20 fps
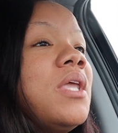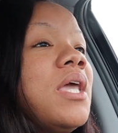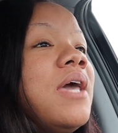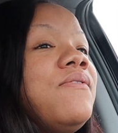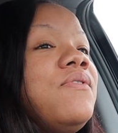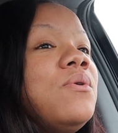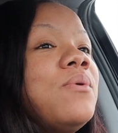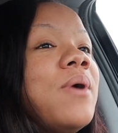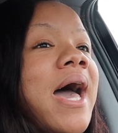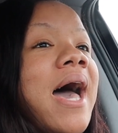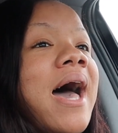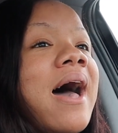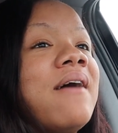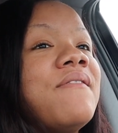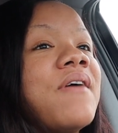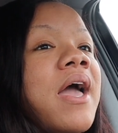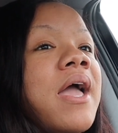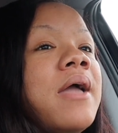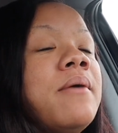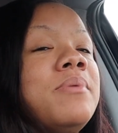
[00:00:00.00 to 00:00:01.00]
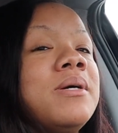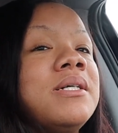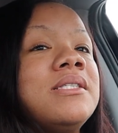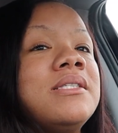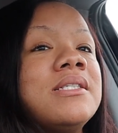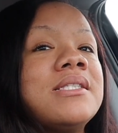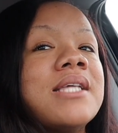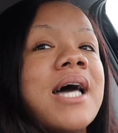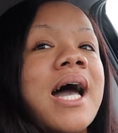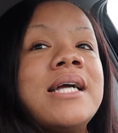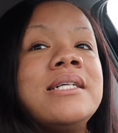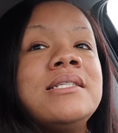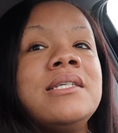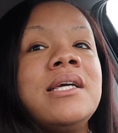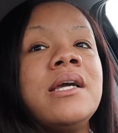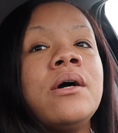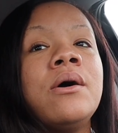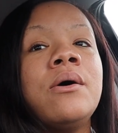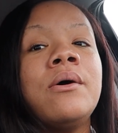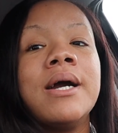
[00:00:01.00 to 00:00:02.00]
If you have a business
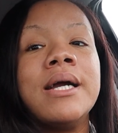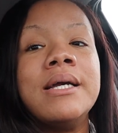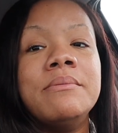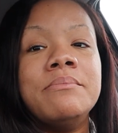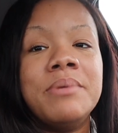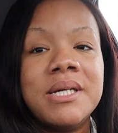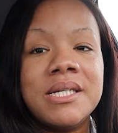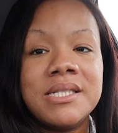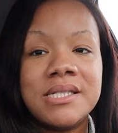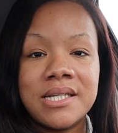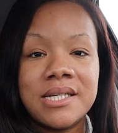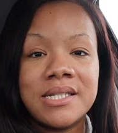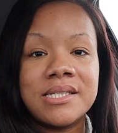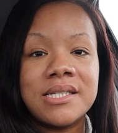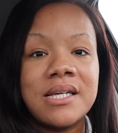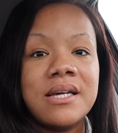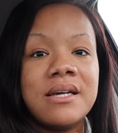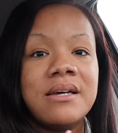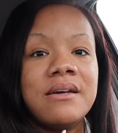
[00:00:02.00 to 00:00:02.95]
idea or a business